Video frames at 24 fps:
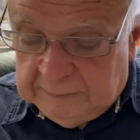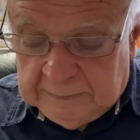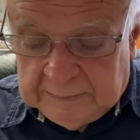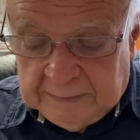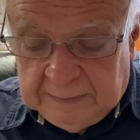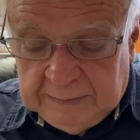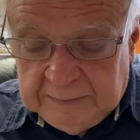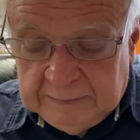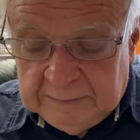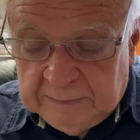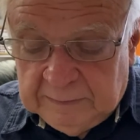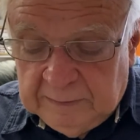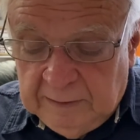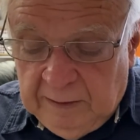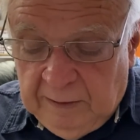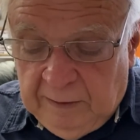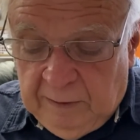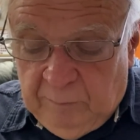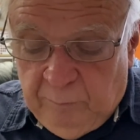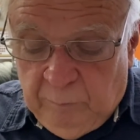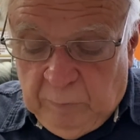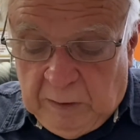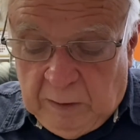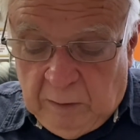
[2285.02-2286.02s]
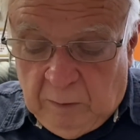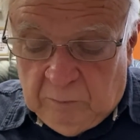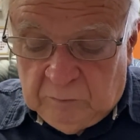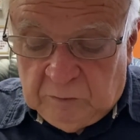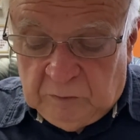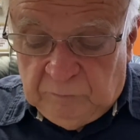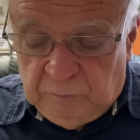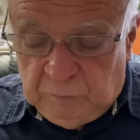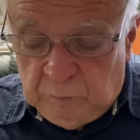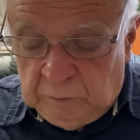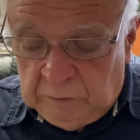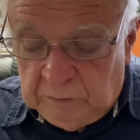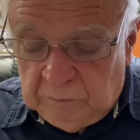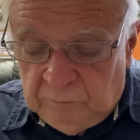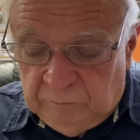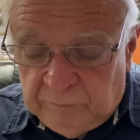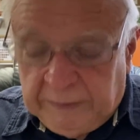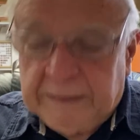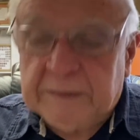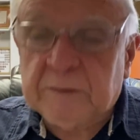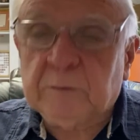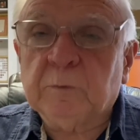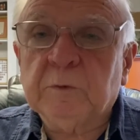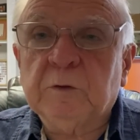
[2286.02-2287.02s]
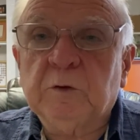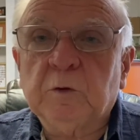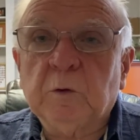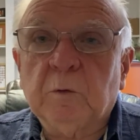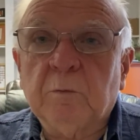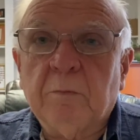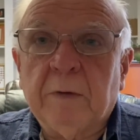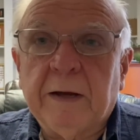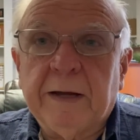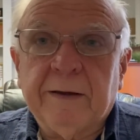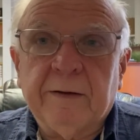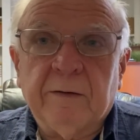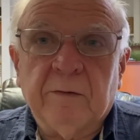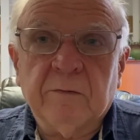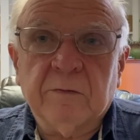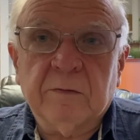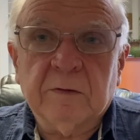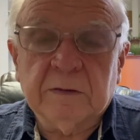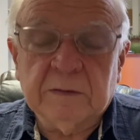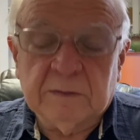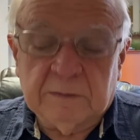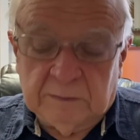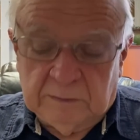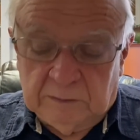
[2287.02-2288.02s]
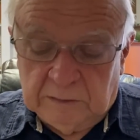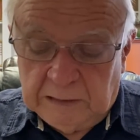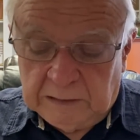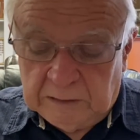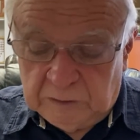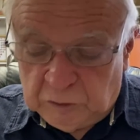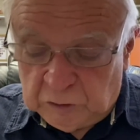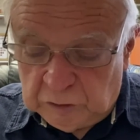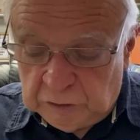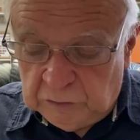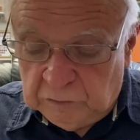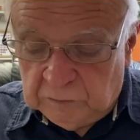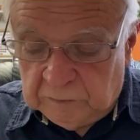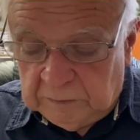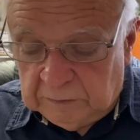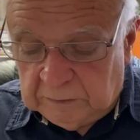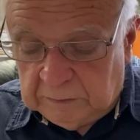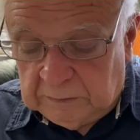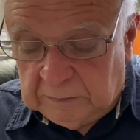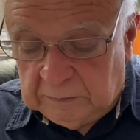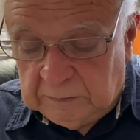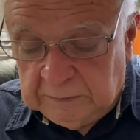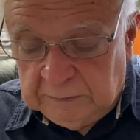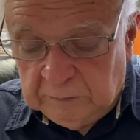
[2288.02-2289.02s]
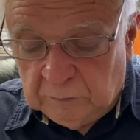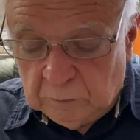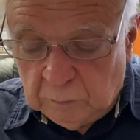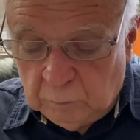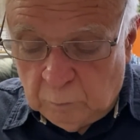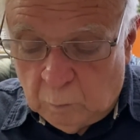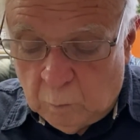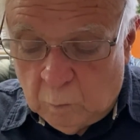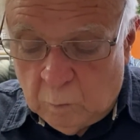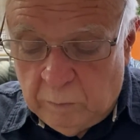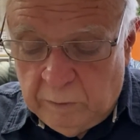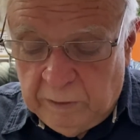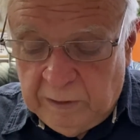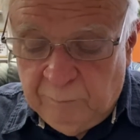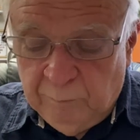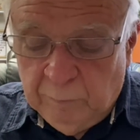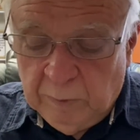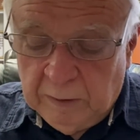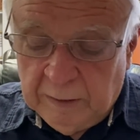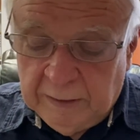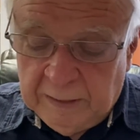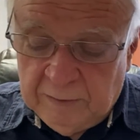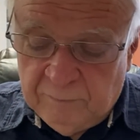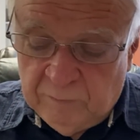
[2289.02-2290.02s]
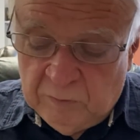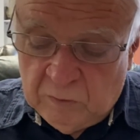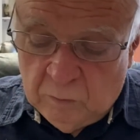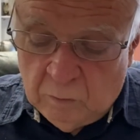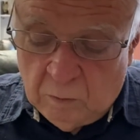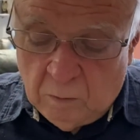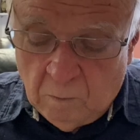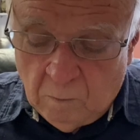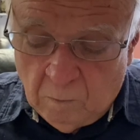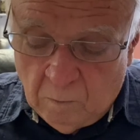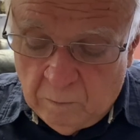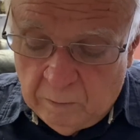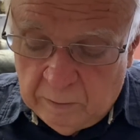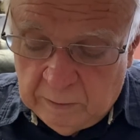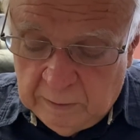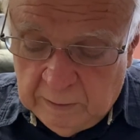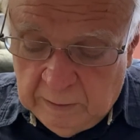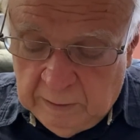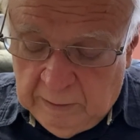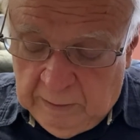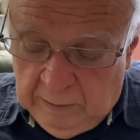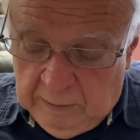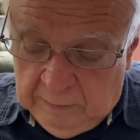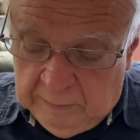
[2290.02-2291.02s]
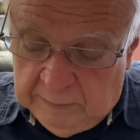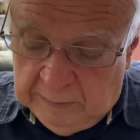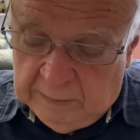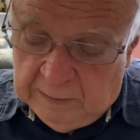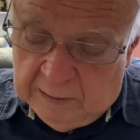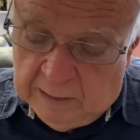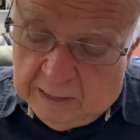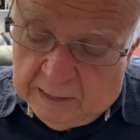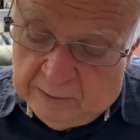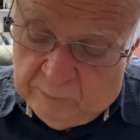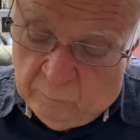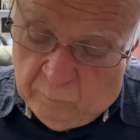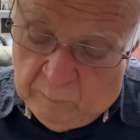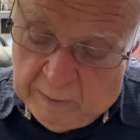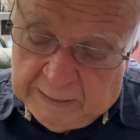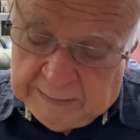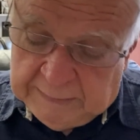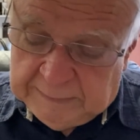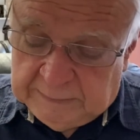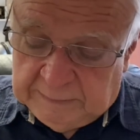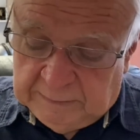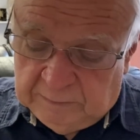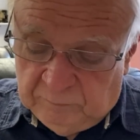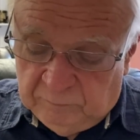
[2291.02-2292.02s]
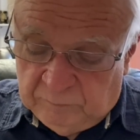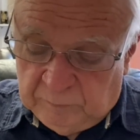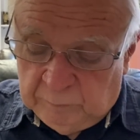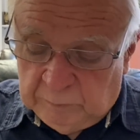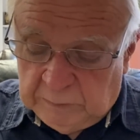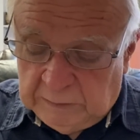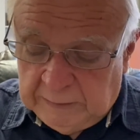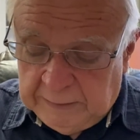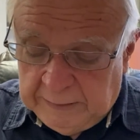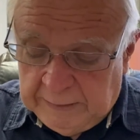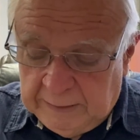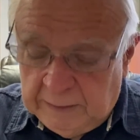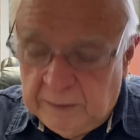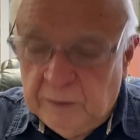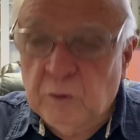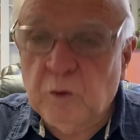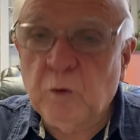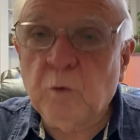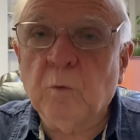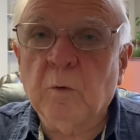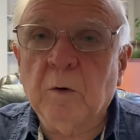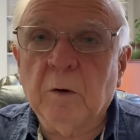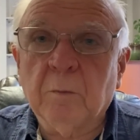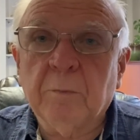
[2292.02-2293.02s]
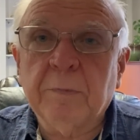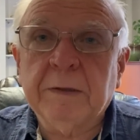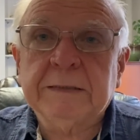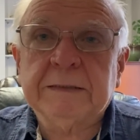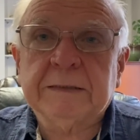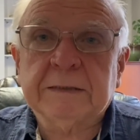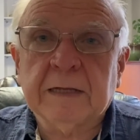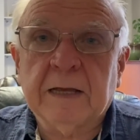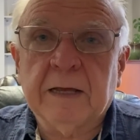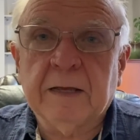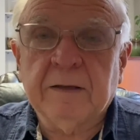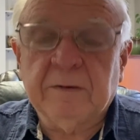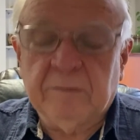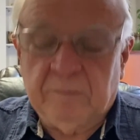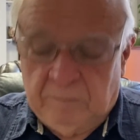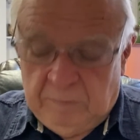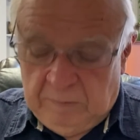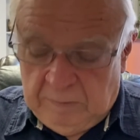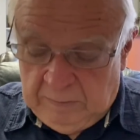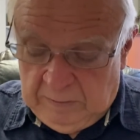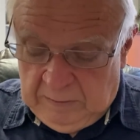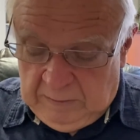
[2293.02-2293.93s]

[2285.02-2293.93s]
says, because if you confess with your mouth that Jesus is Lord and believe in your heart that God raised him from the dead, you will be saved.